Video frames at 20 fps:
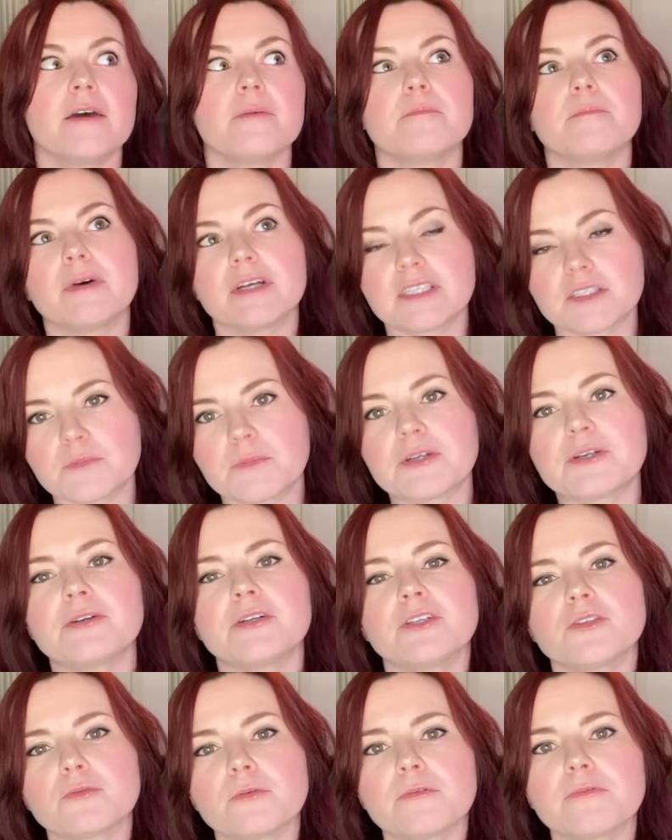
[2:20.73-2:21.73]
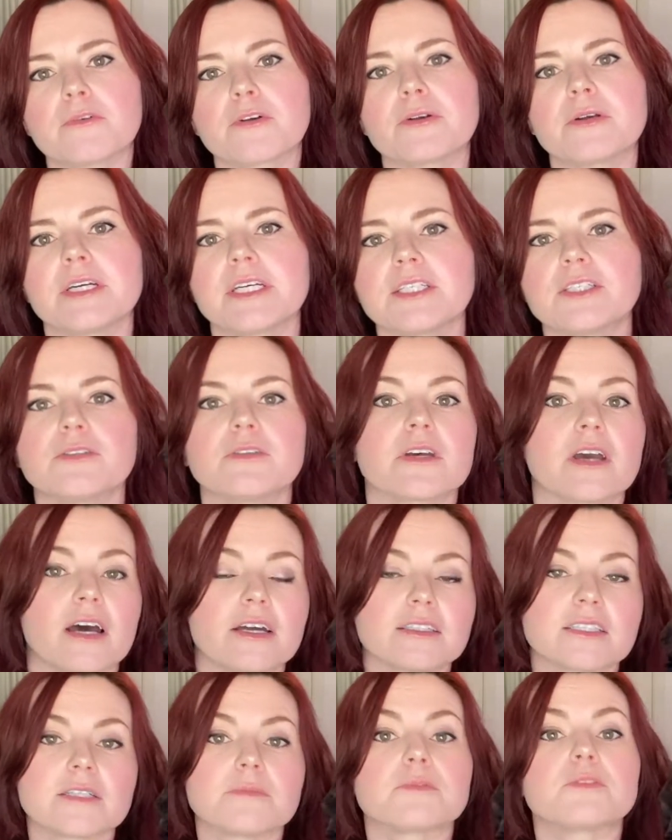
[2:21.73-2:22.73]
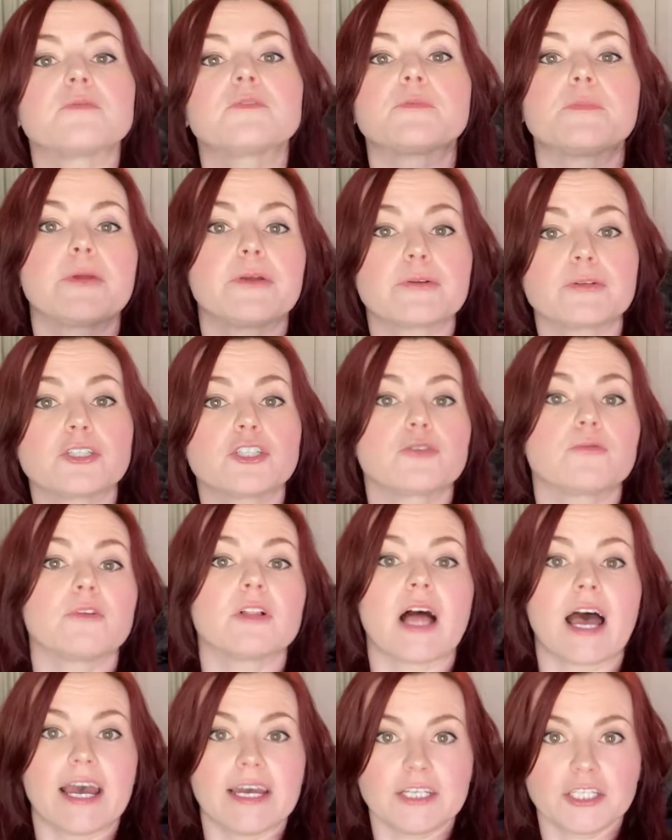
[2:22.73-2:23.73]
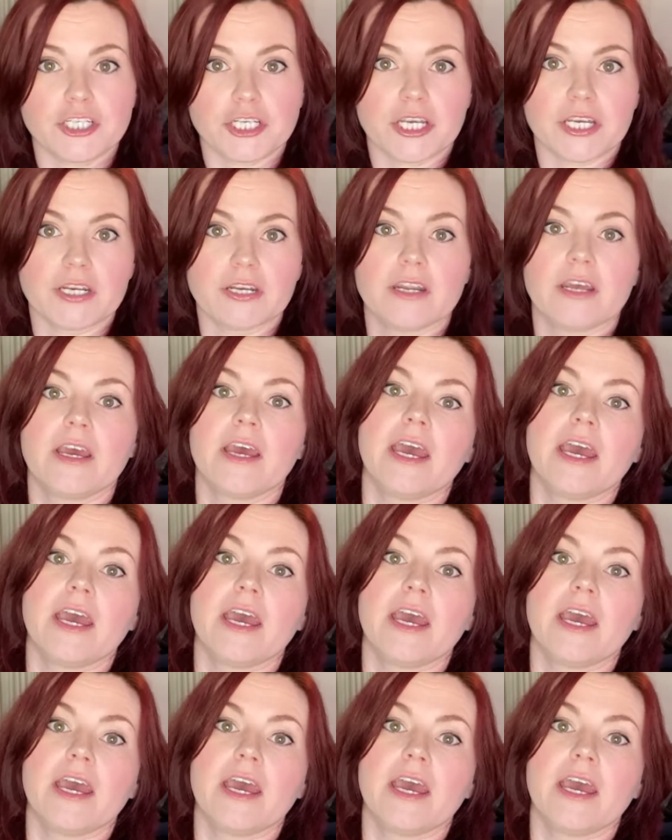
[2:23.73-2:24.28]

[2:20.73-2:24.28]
But Spirit is referring to the concept of spiritual hygiene.